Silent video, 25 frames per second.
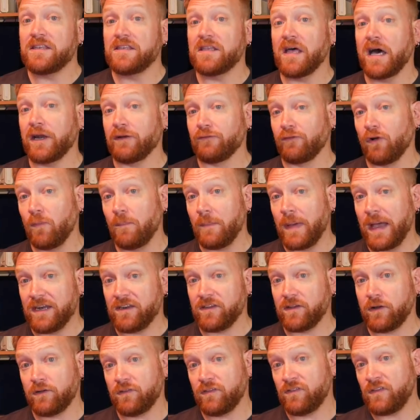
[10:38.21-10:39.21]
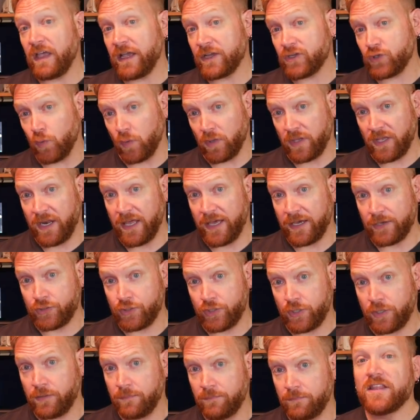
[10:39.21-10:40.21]
not a romantic or sexual
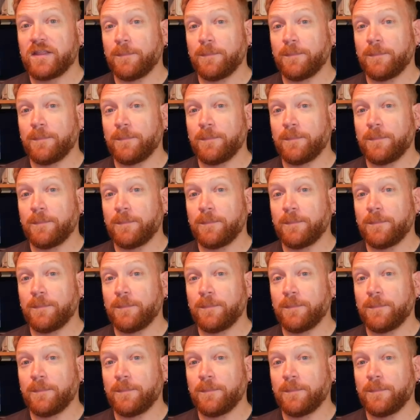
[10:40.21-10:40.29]
connection.